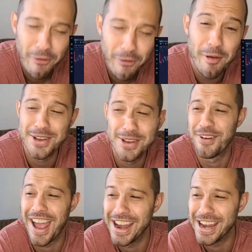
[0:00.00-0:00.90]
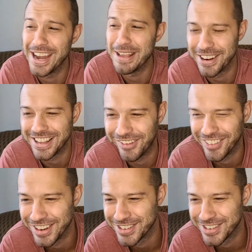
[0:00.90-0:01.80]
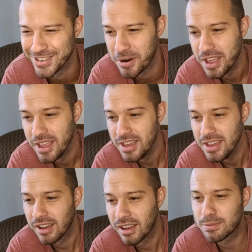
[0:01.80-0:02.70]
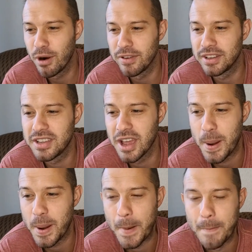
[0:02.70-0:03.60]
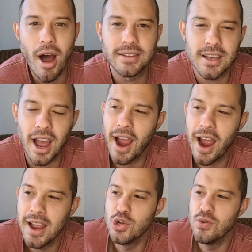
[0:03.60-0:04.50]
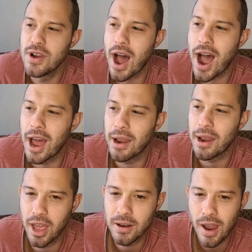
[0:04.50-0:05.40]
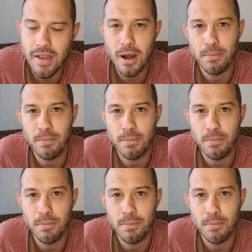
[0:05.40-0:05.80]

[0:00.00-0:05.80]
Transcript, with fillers: no way I remind you of anybody on that show. Clay's perfect skin. Mutt. I do not, man. I've